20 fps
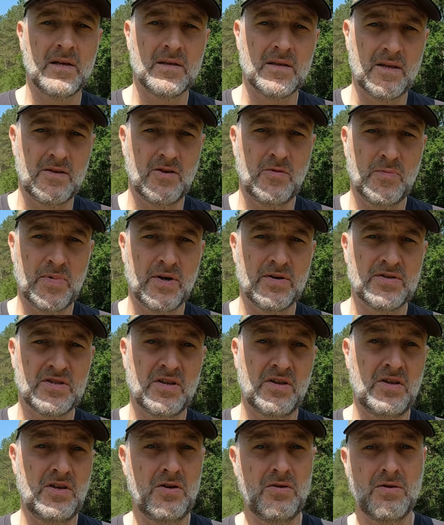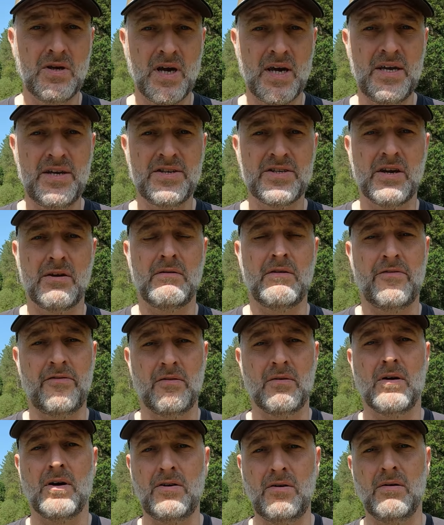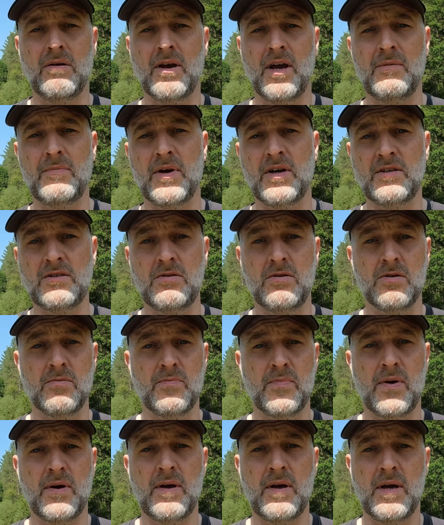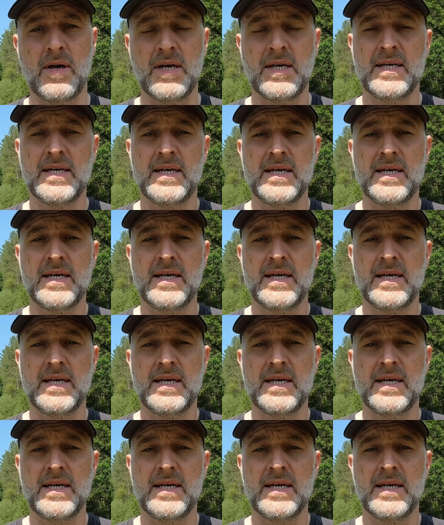They do post to the UK, so if you are UK based you can buy it.